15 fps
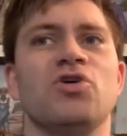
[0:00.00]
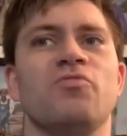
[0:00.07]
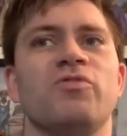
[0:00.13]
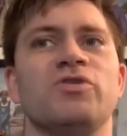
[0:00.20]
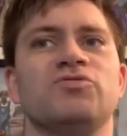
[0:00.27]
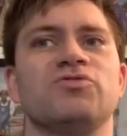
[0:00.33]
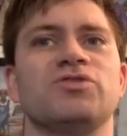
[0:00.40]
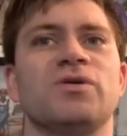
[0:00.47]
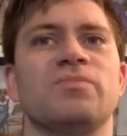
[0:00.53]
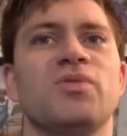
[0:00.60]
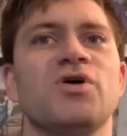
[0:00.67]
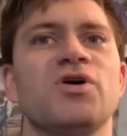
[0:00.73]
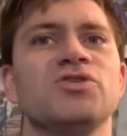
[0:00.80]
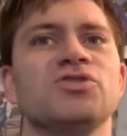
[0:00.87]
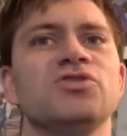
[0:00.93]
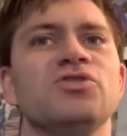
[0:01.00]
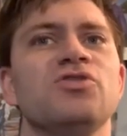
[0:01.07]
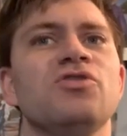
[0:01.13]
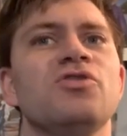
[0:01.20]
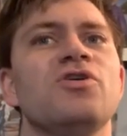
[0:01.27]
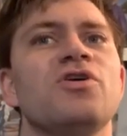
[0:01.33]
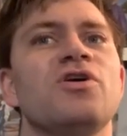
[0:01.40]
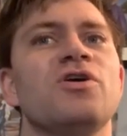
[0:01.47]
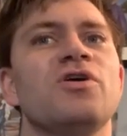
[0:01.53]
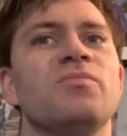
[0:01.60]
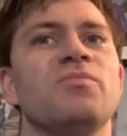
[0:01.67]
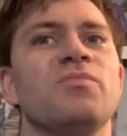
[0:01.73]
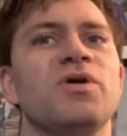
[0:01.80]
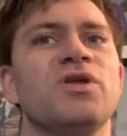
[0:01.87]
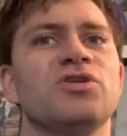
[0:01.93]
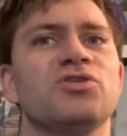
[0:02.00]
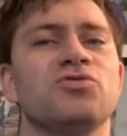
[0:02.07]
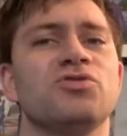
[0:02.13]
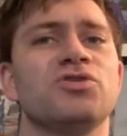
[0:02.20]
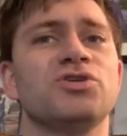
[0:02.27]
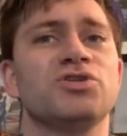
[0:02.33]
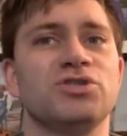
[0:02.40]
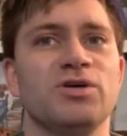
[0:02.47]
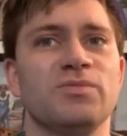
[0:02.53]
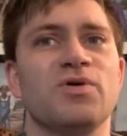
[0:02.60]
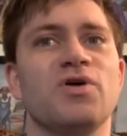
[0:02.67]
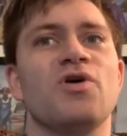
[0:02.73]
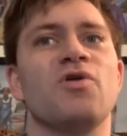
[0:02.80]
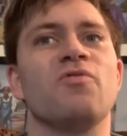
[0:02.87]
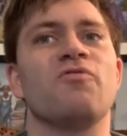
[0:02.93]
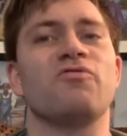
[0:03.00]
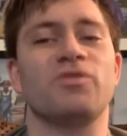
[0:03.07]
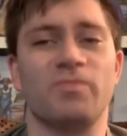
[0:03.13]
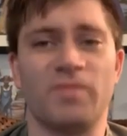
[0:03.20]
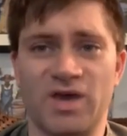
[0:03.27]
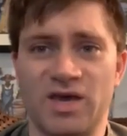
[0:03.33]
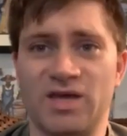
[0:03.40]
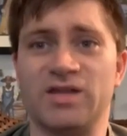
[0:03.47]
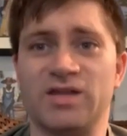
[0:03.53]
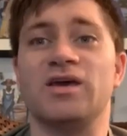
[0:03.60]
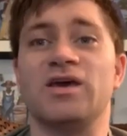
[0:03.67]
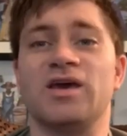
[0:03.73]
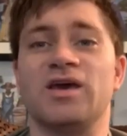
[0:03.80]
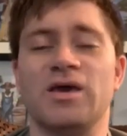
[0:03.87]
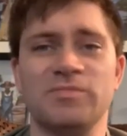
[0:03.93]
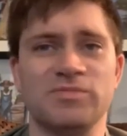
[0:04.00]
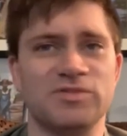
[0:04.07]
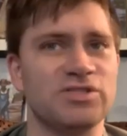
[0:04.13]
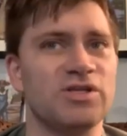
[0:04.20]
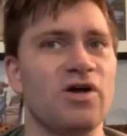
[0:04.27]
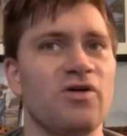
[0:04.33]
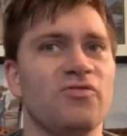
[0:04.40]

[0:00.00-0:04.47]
which was a personal mentorship with the man himself.